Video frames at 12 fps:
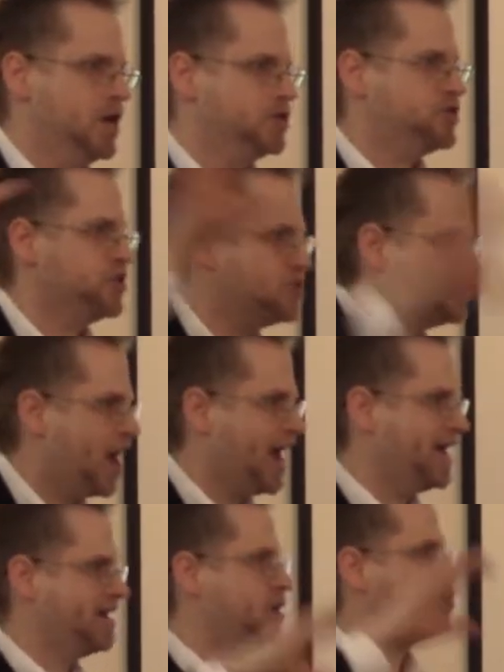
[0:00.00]

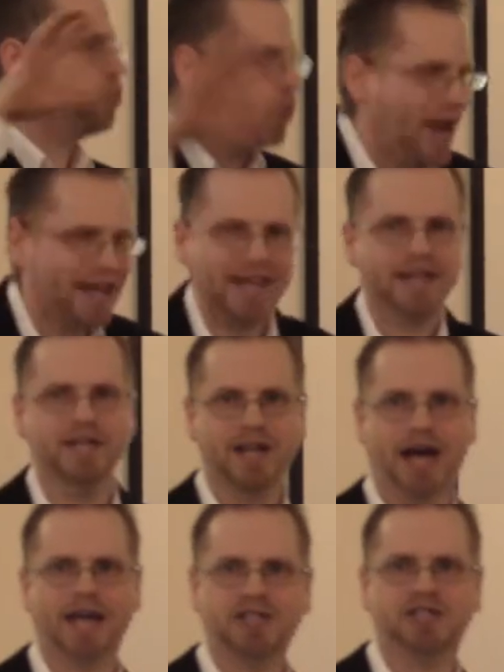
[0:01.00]
Society
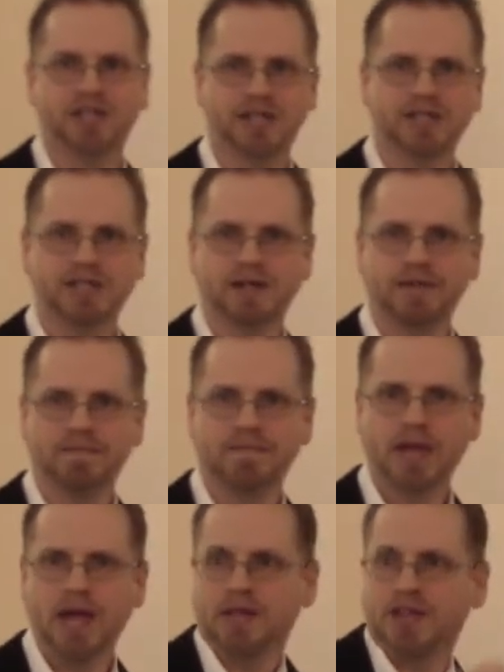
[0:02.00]
recognizes
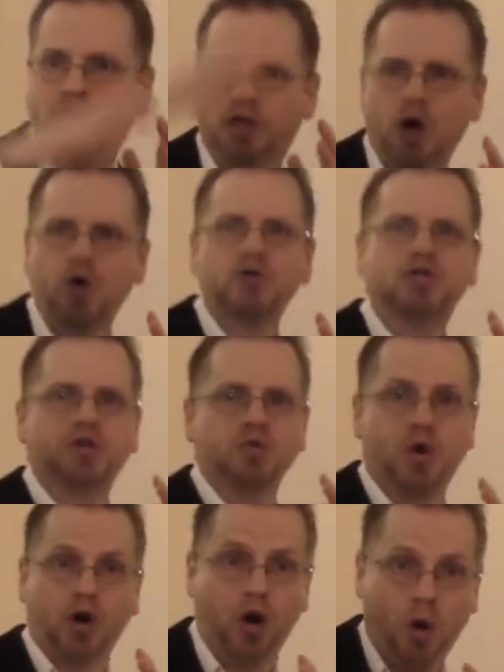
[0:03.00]
that those
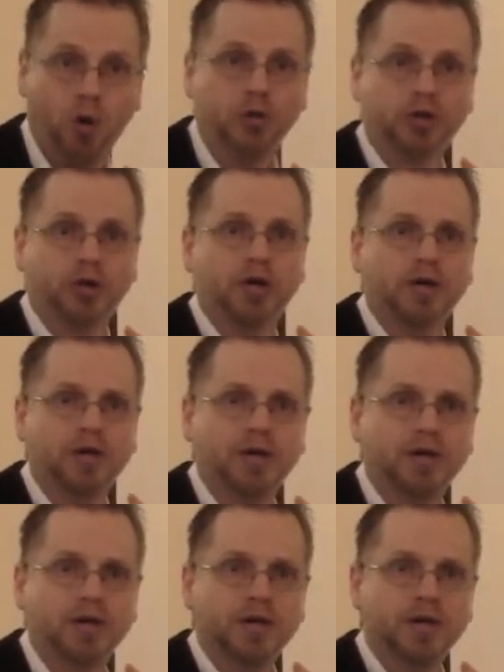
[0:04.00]
who are
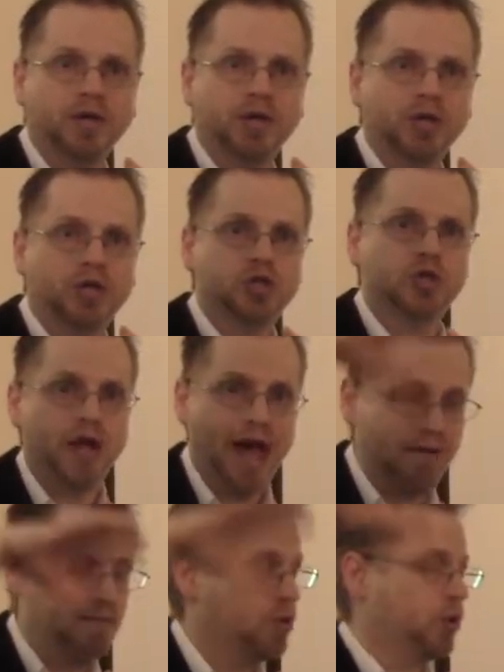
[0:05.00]
older should
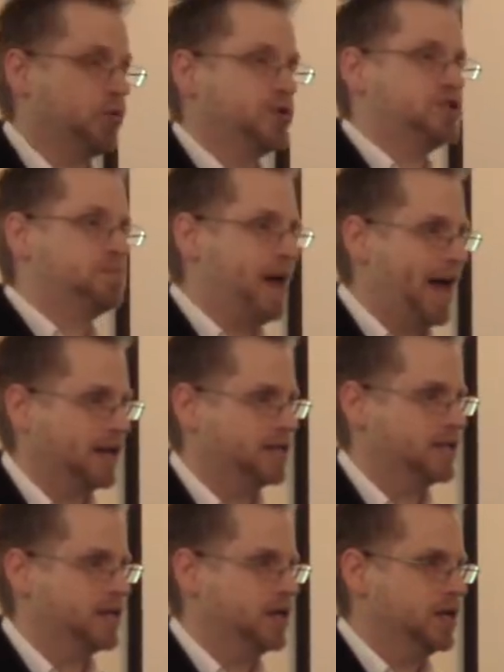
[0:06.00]
have more
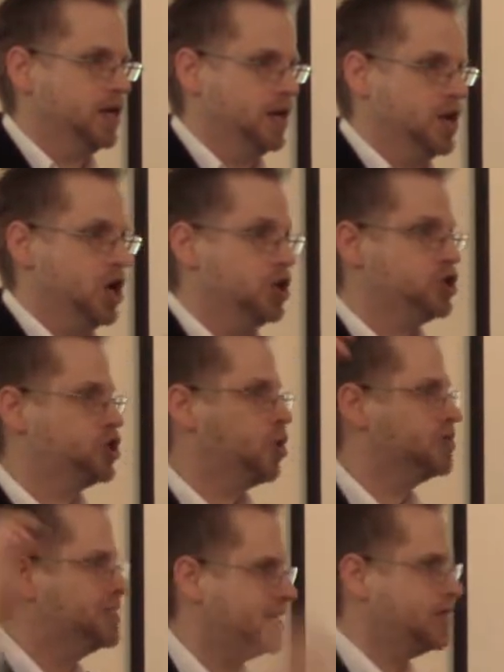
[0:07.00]
respect.
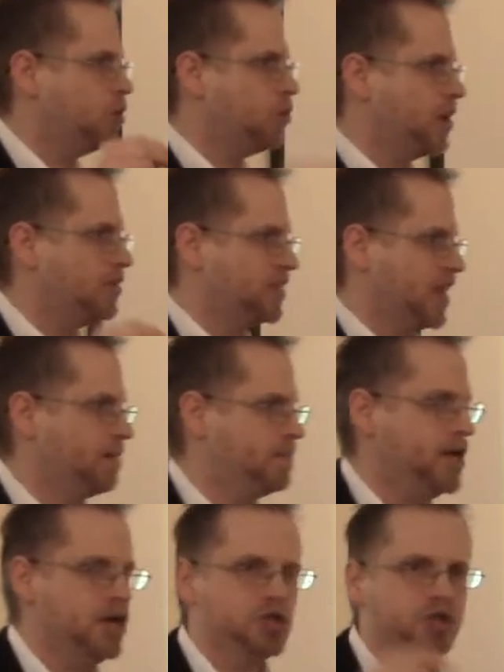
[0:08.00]
So deal with
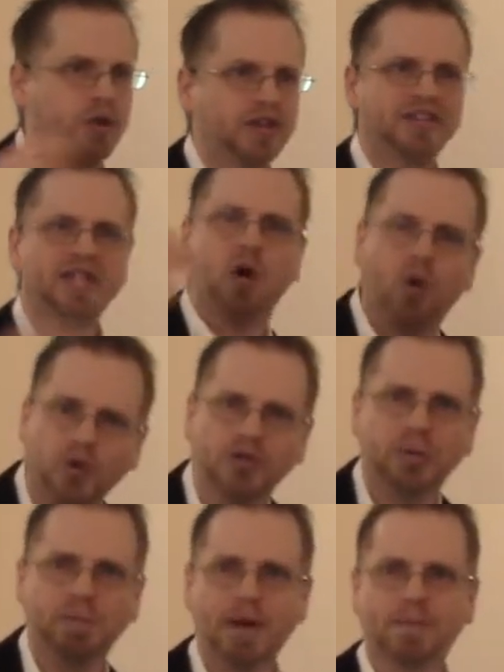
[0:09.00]
them so that the
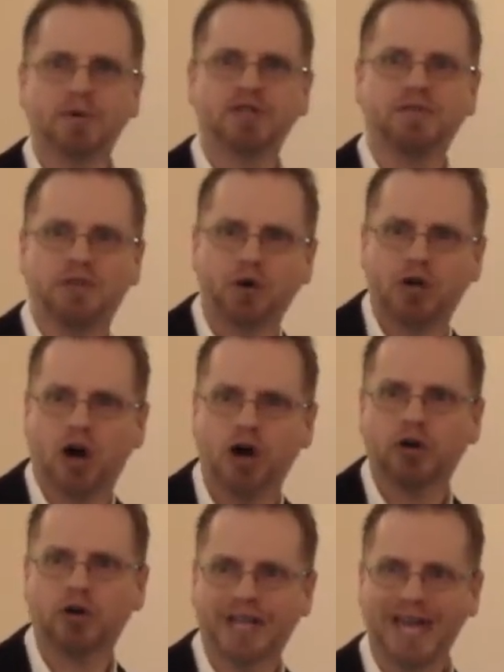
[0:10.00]
older members of your
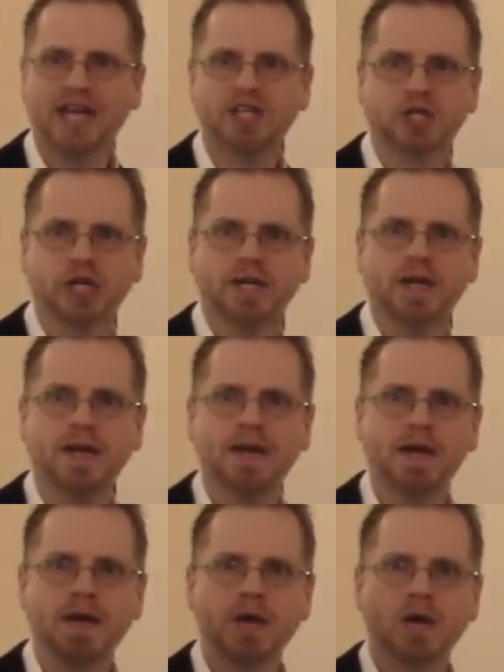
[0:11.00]
congregation
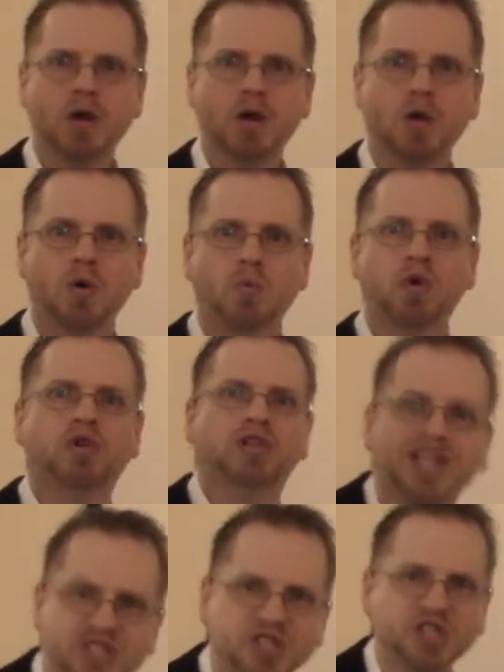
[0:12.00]
will
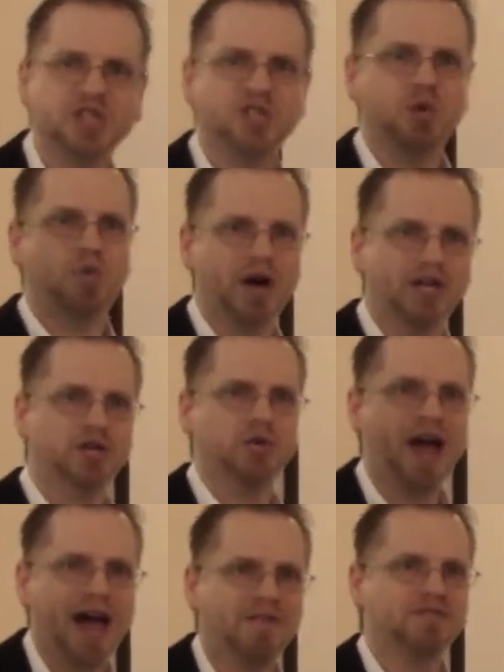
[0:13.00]
listen to what
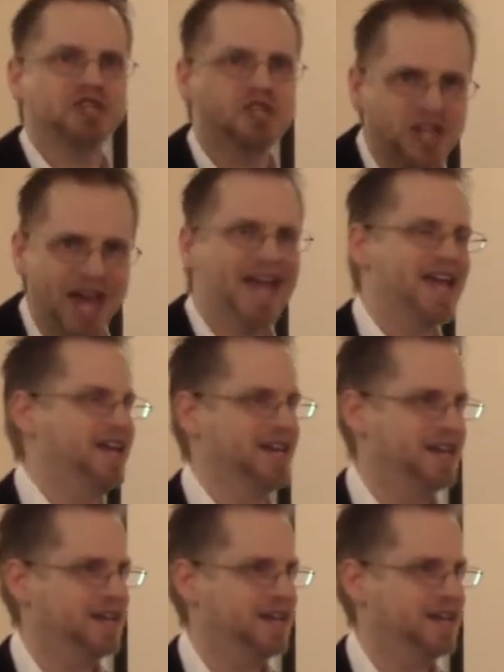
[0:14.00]
you have to say.